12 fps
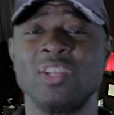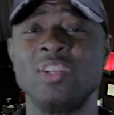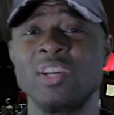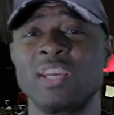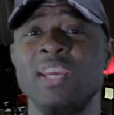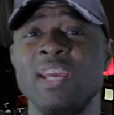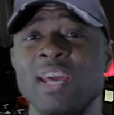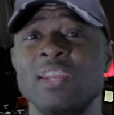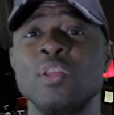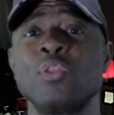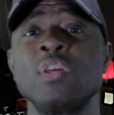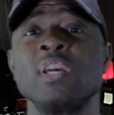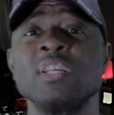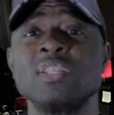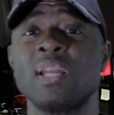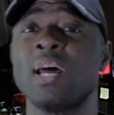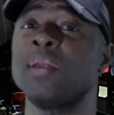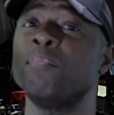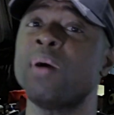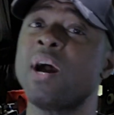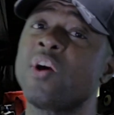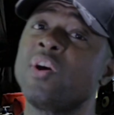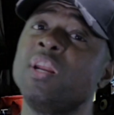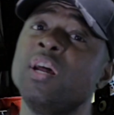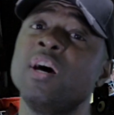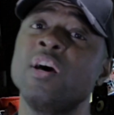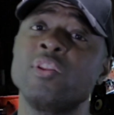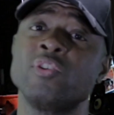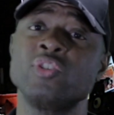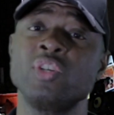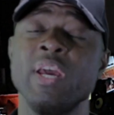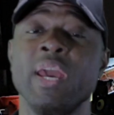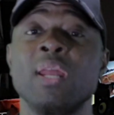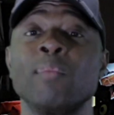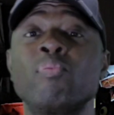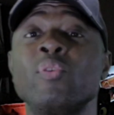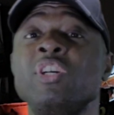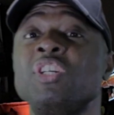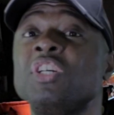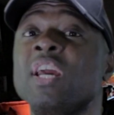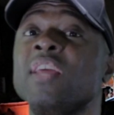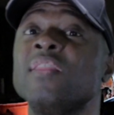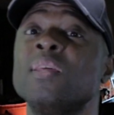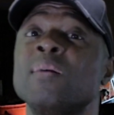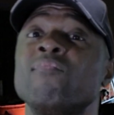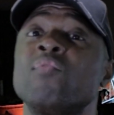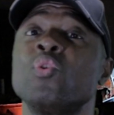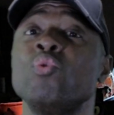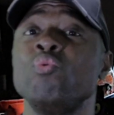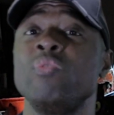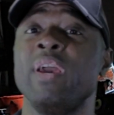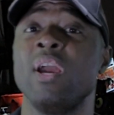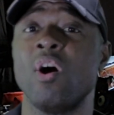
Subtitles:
looking at the things that I admire in others and appreciate them for who they